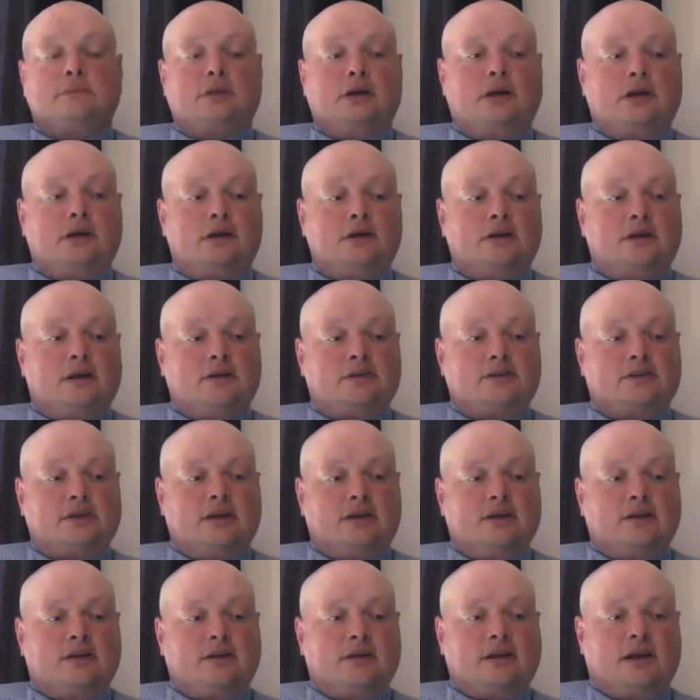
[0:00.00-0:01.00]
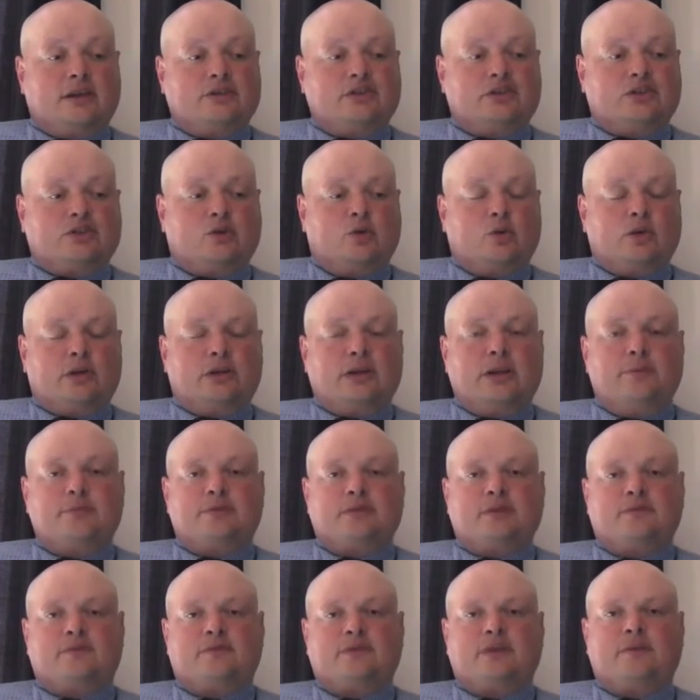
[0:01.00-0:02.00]
I just caught a
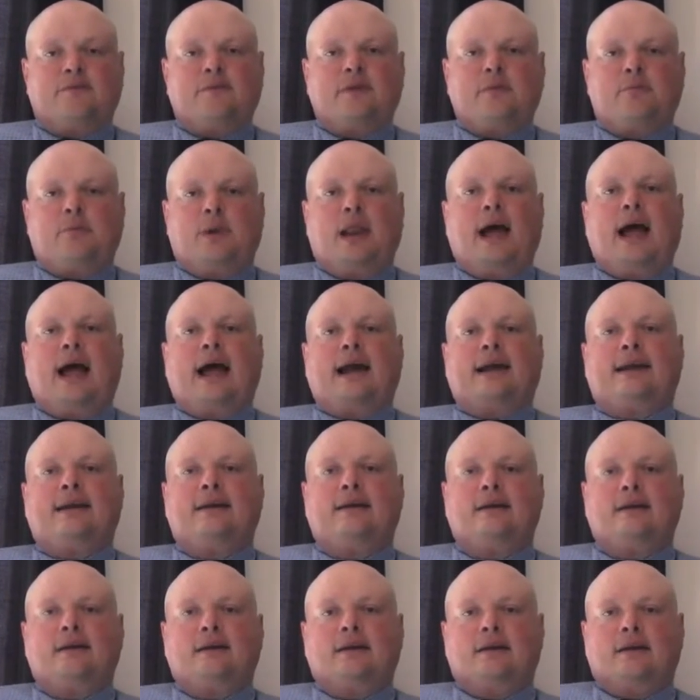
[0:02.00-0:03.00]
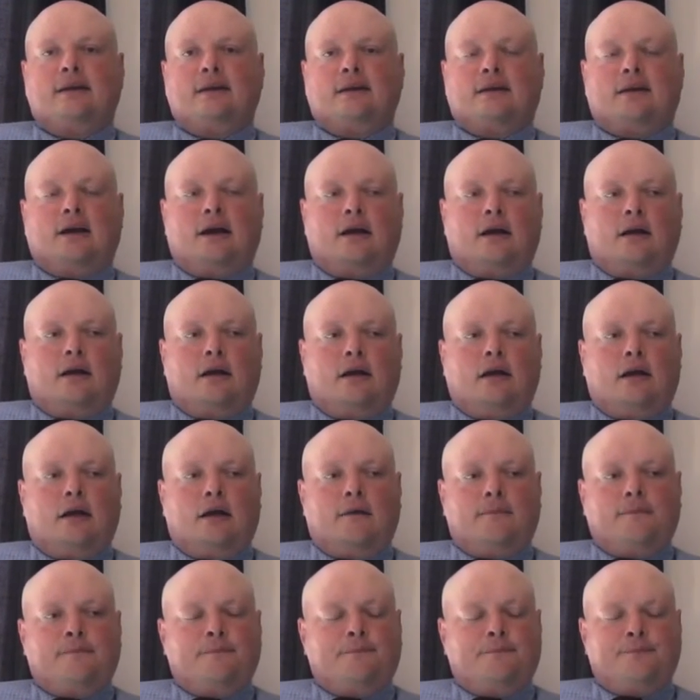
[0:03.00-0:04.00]
glimpse of something black,
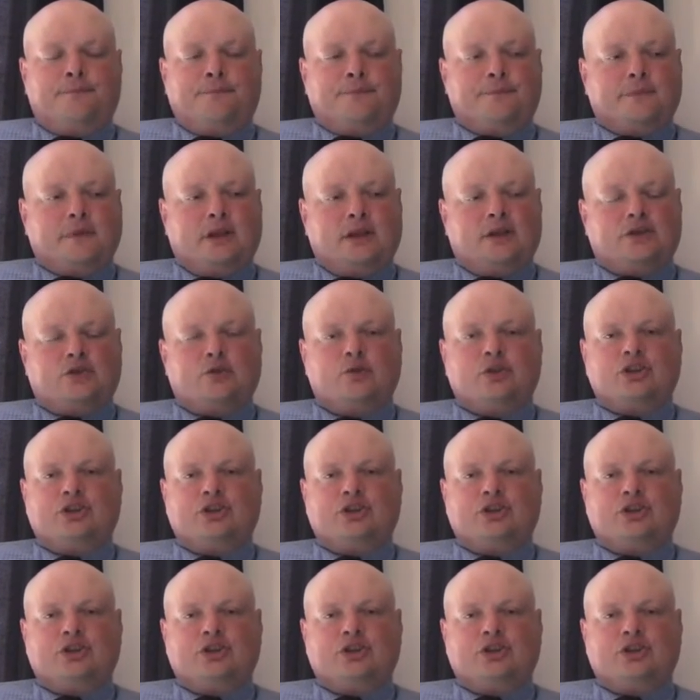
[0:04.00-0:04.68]
and I saw its